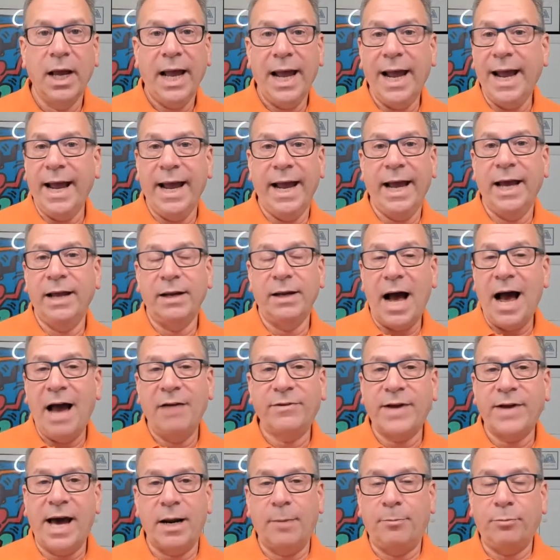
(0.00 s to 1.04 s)
and
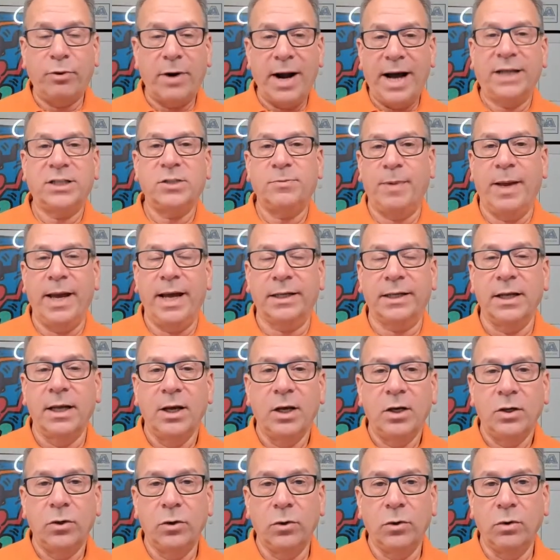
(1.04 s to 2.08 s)
I've got a prospect
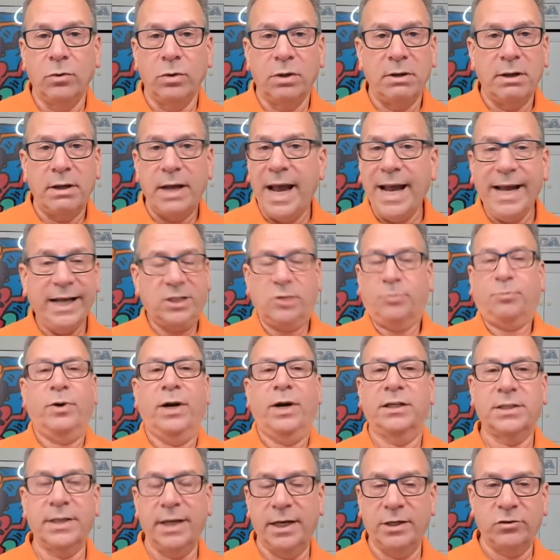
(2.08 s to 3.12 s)
who hates
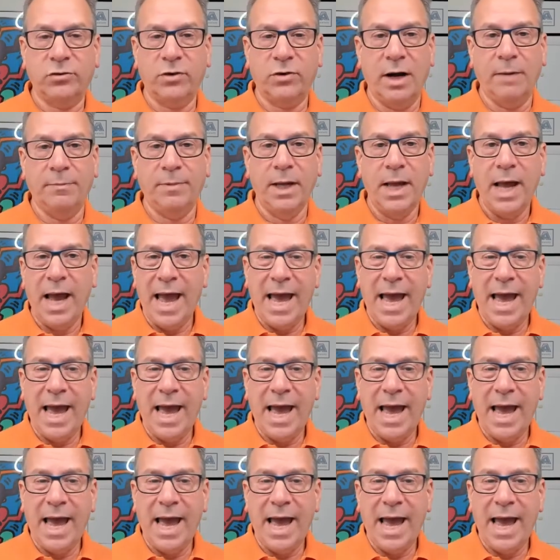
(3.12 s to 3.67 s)
President Trump.